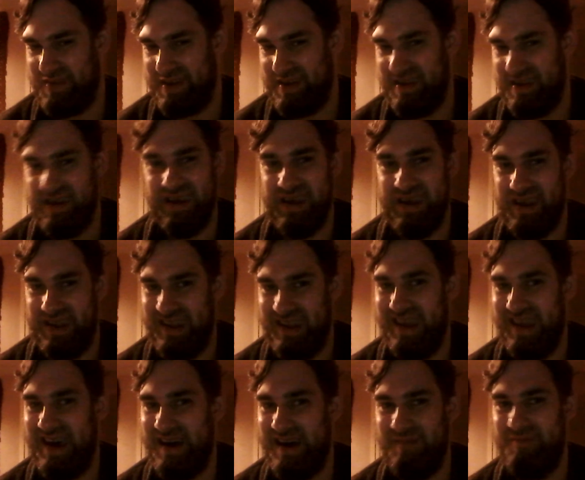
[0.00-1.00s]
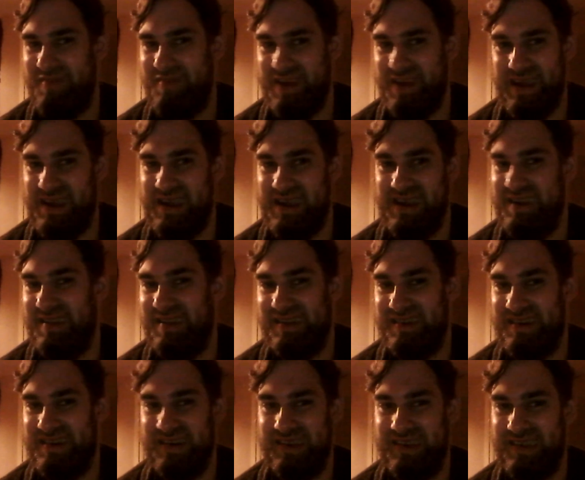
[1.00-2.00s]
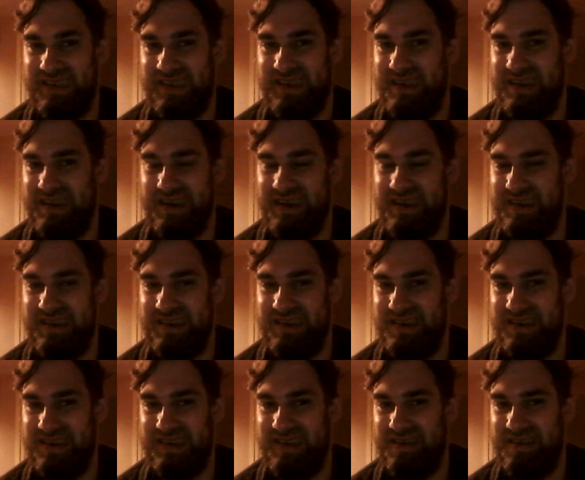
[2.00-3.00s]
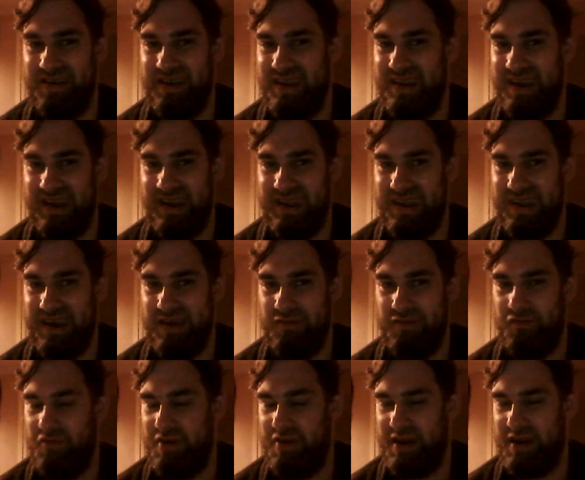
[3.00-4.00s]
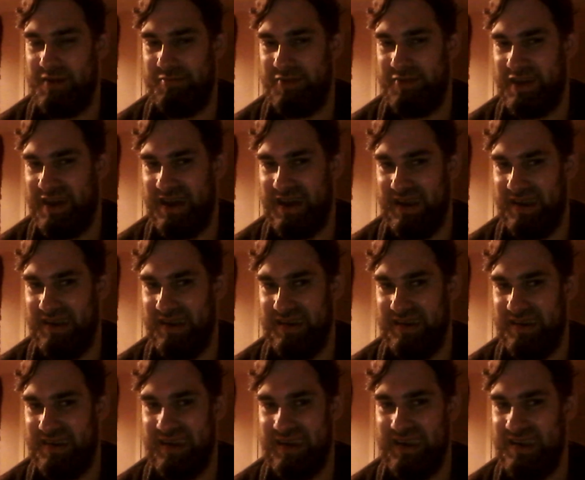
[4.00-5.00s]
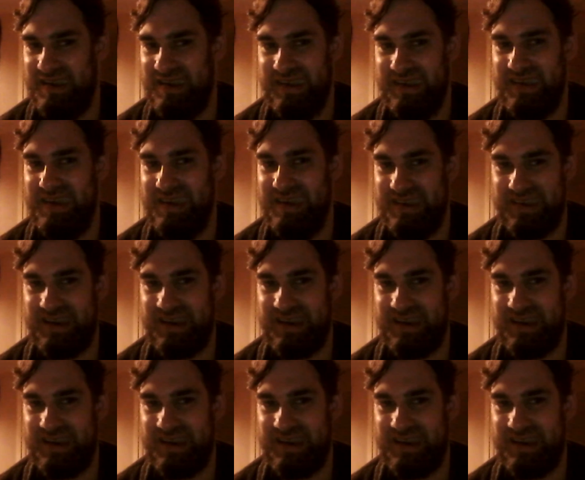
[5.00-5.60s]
But that bit is just, it's just like they let rip, and it's